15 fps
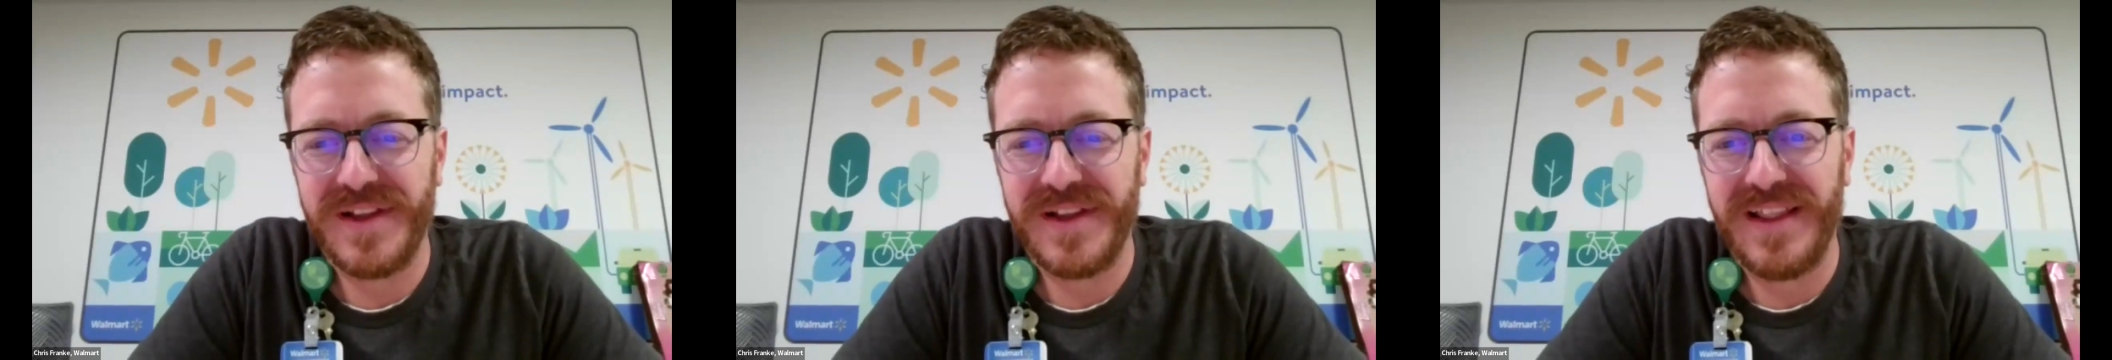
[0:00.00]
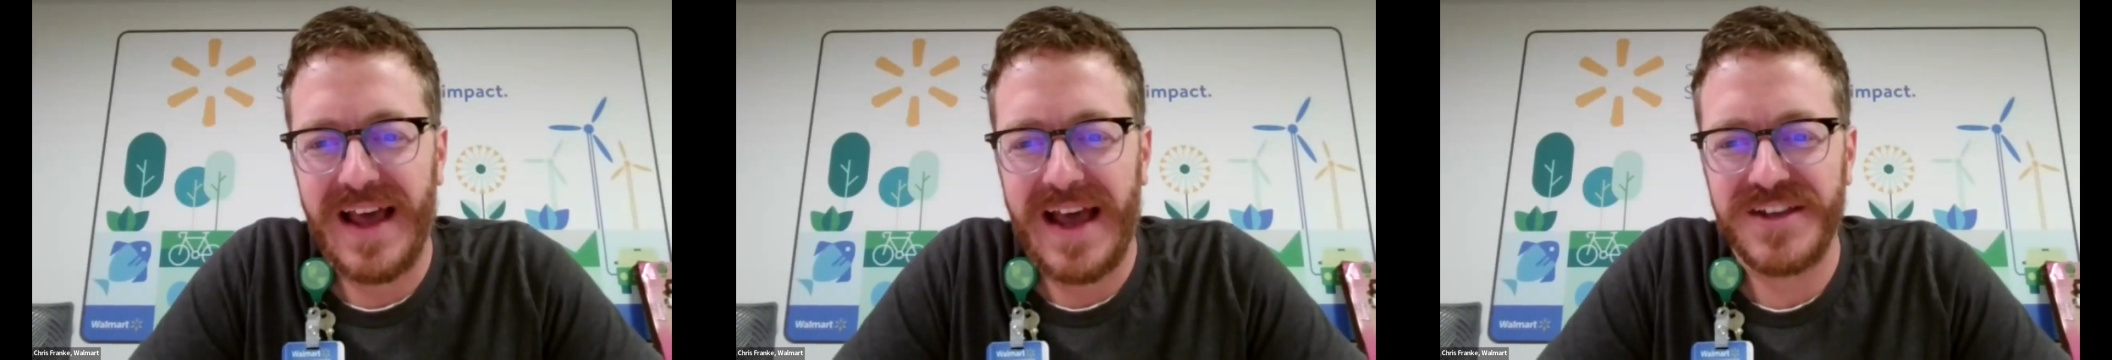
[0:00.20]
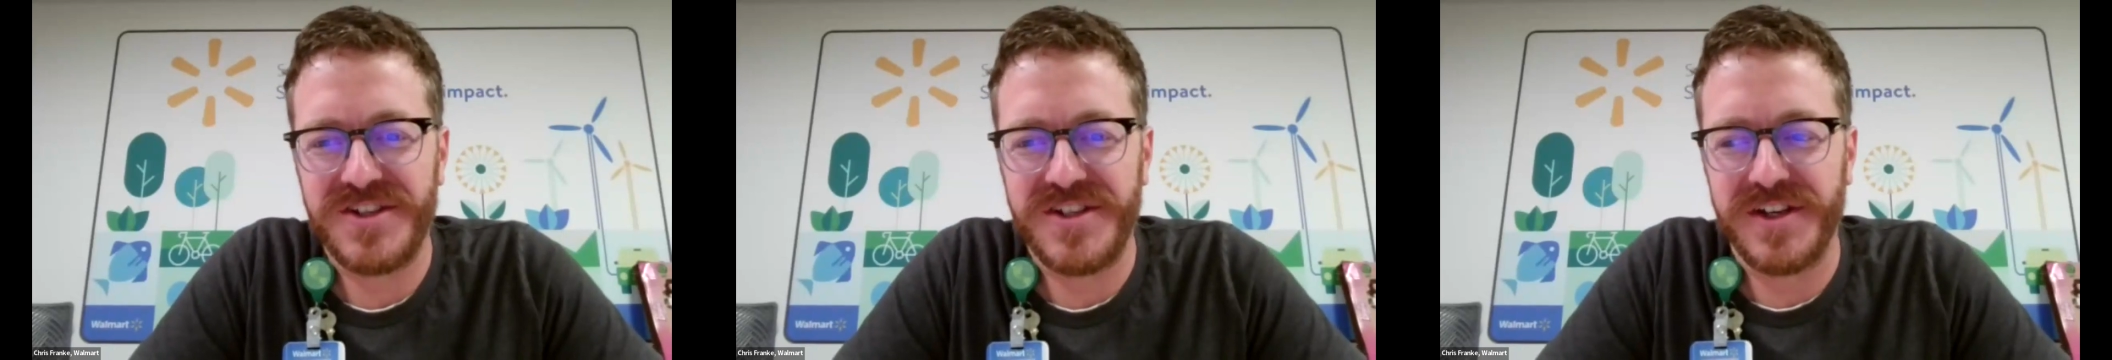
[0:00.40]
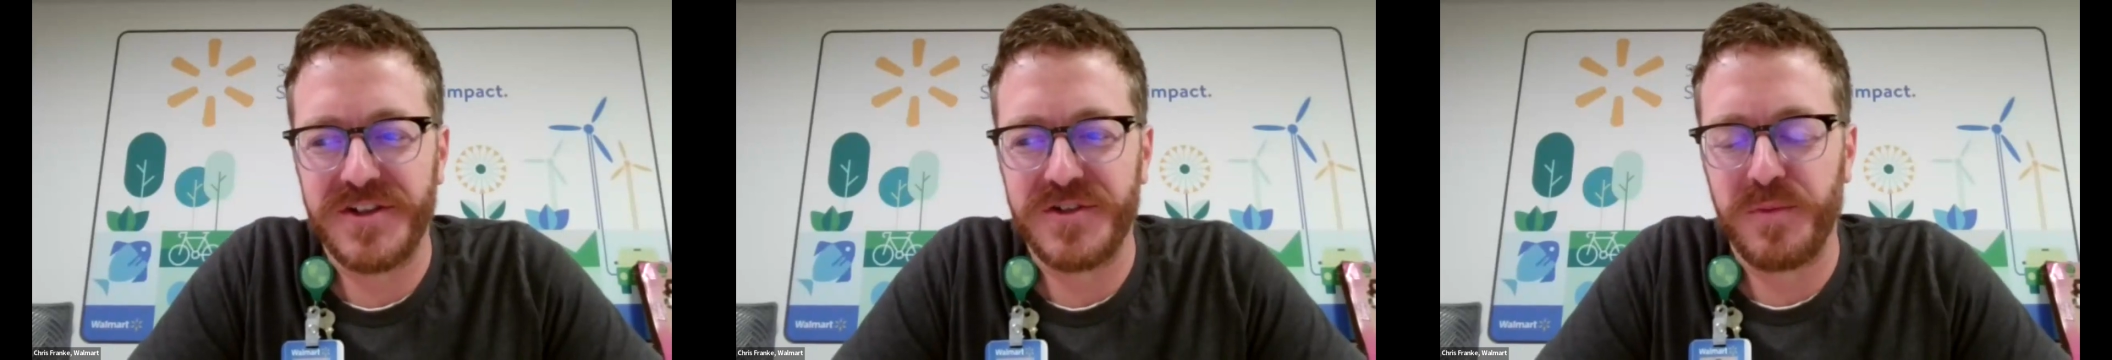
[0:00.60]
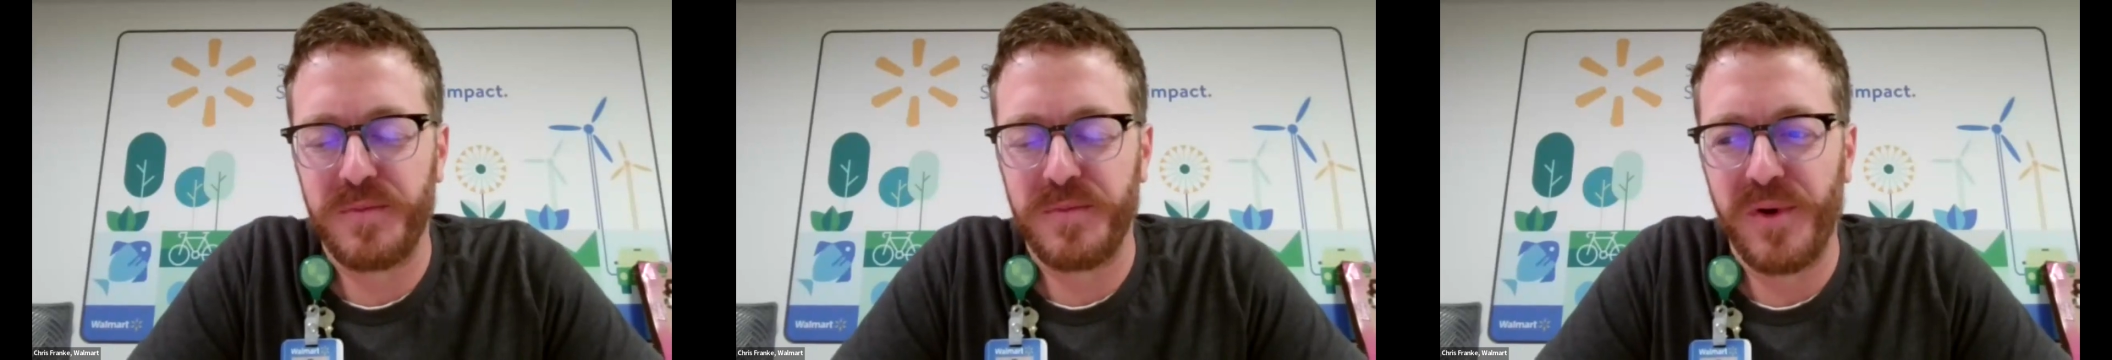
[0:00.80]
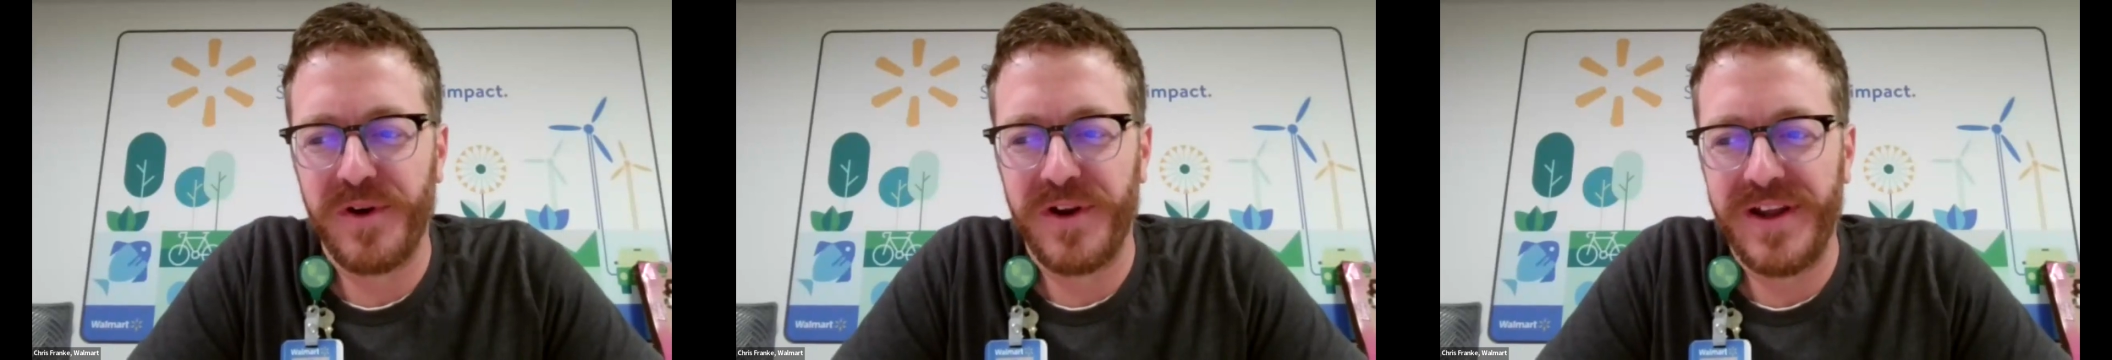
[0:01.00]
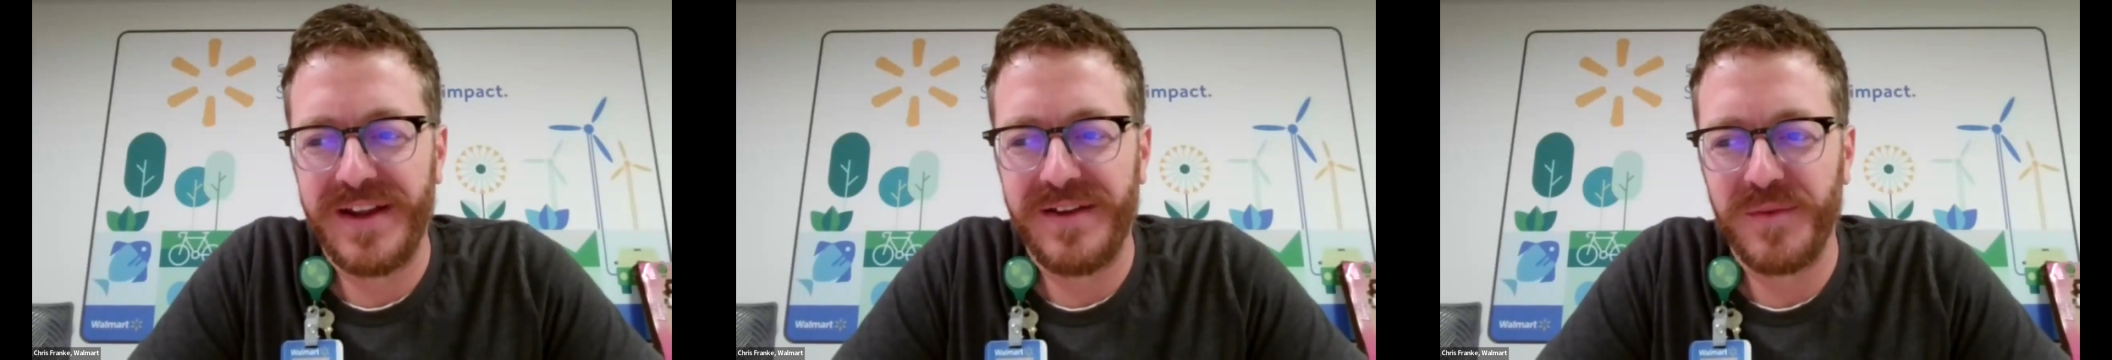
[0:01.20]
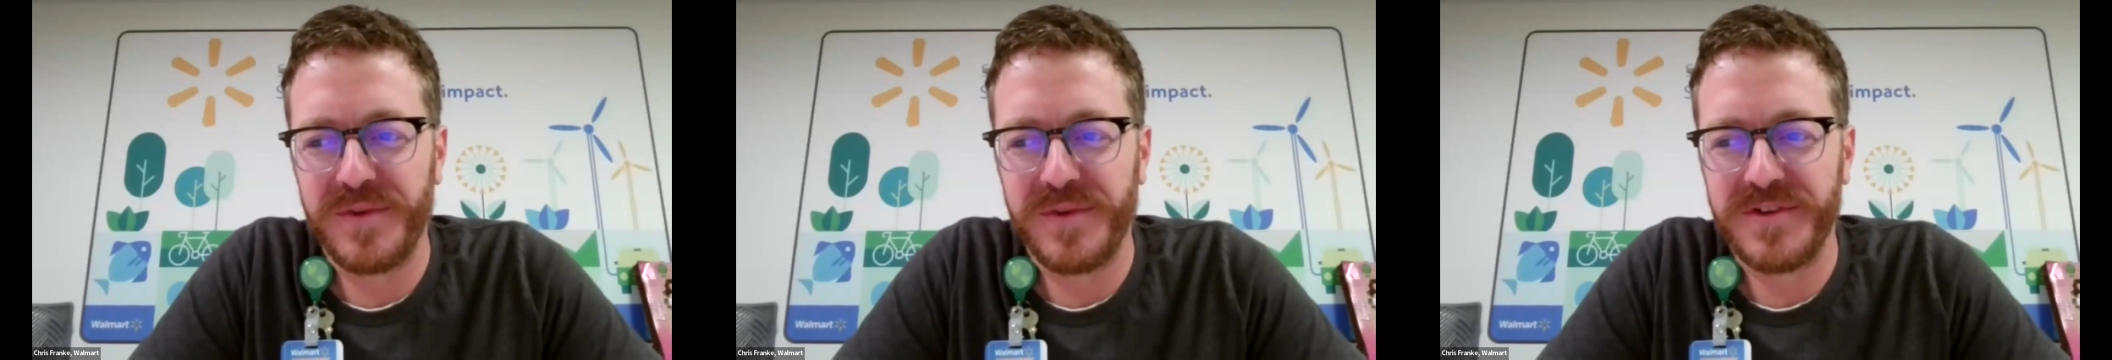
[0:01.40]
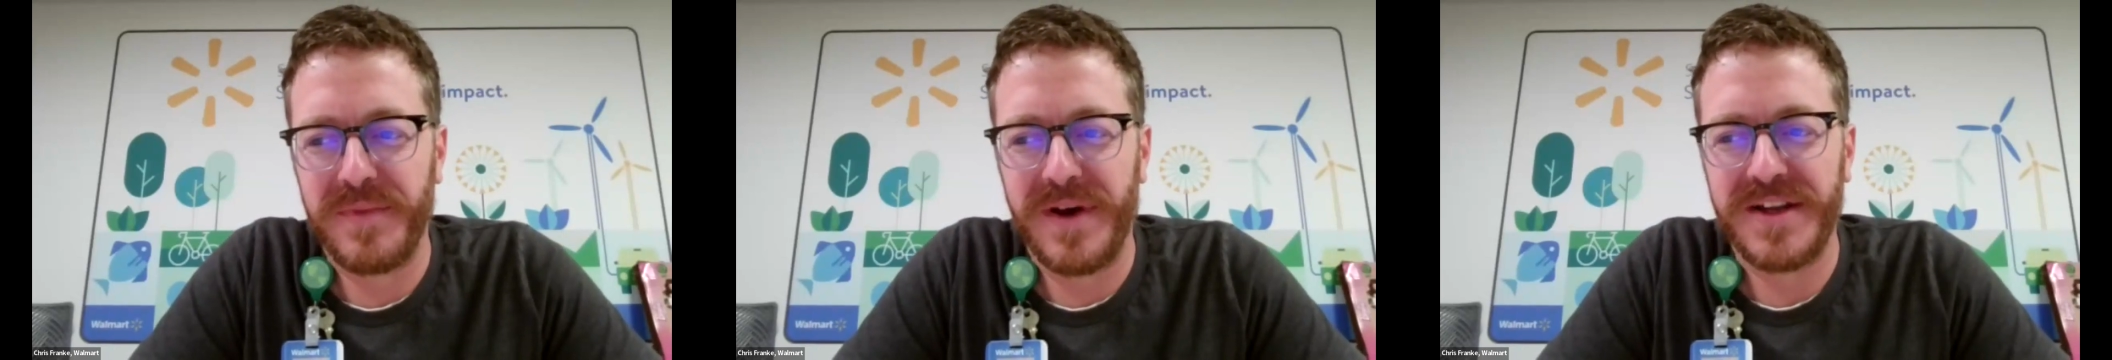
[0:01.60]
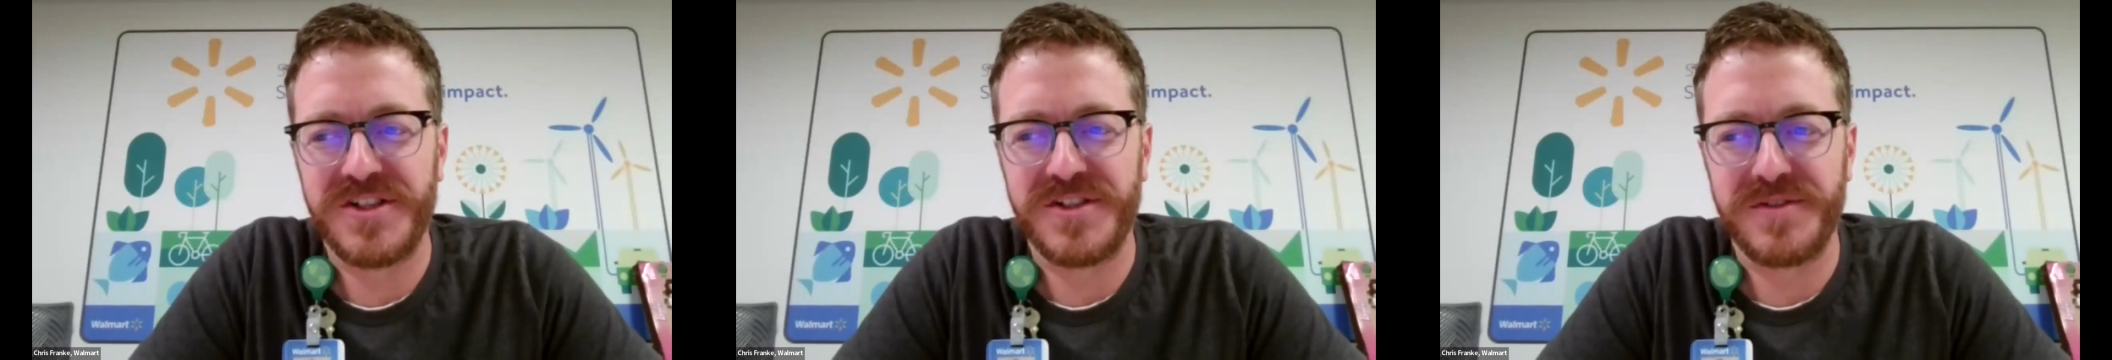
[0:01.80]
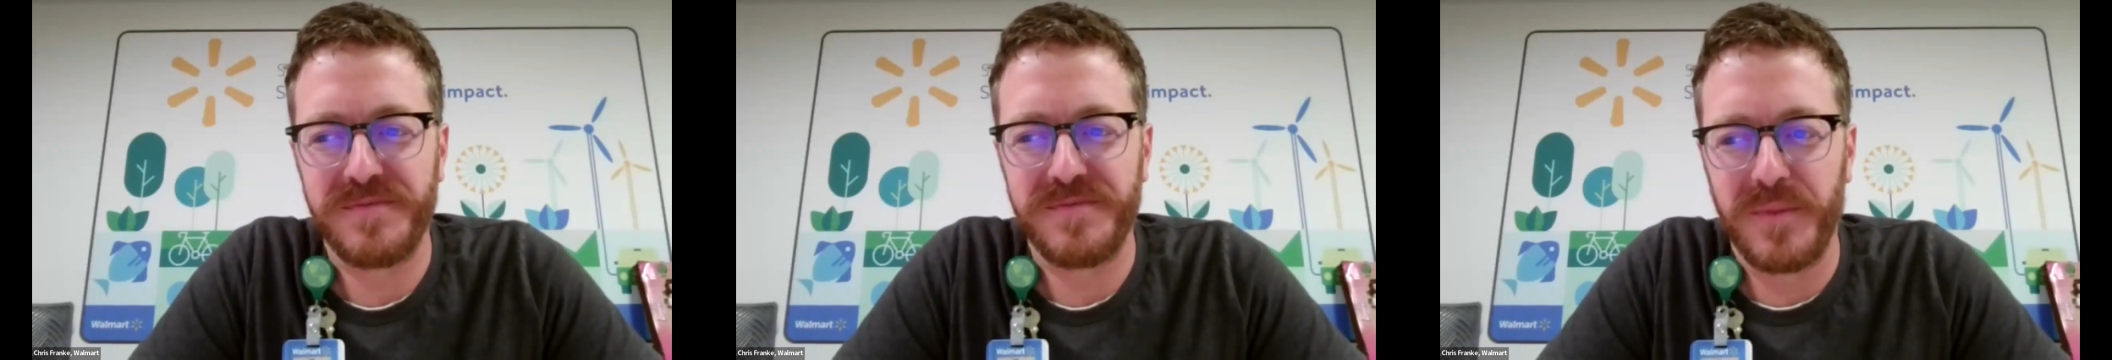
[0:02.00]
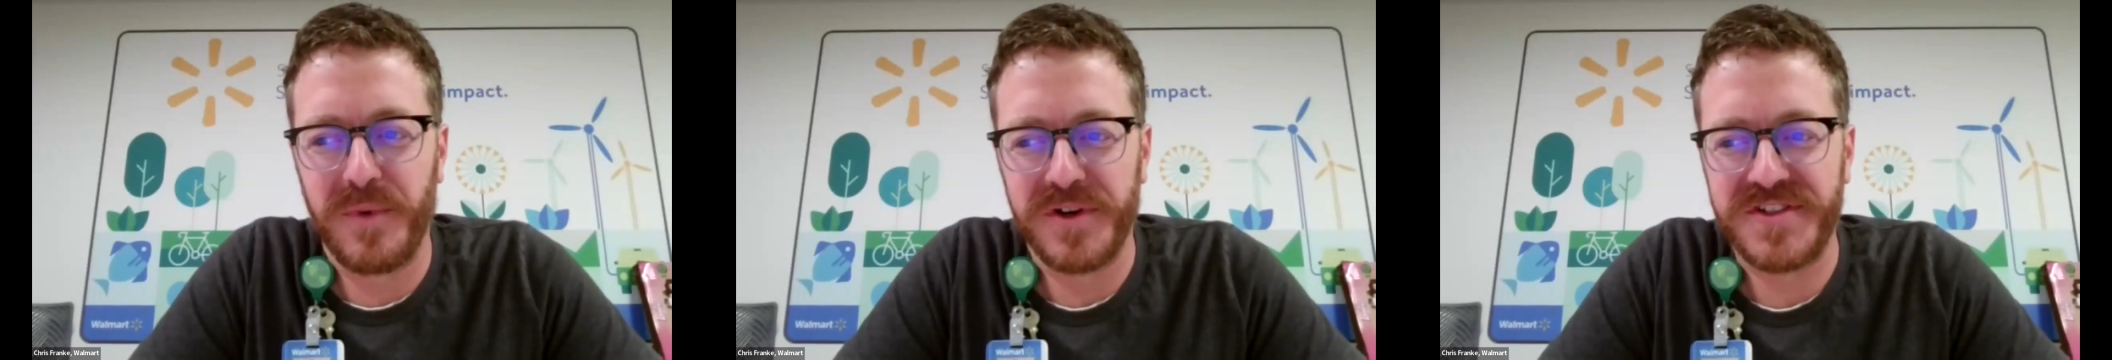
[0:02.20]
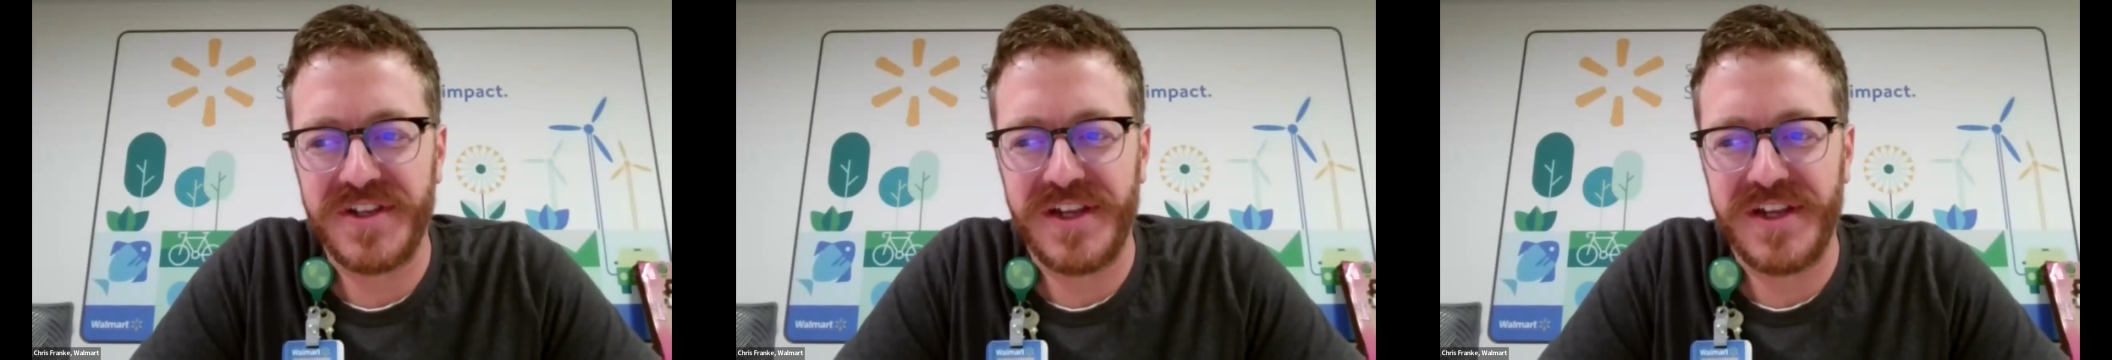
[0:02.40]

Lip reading: the last year's reporting was much more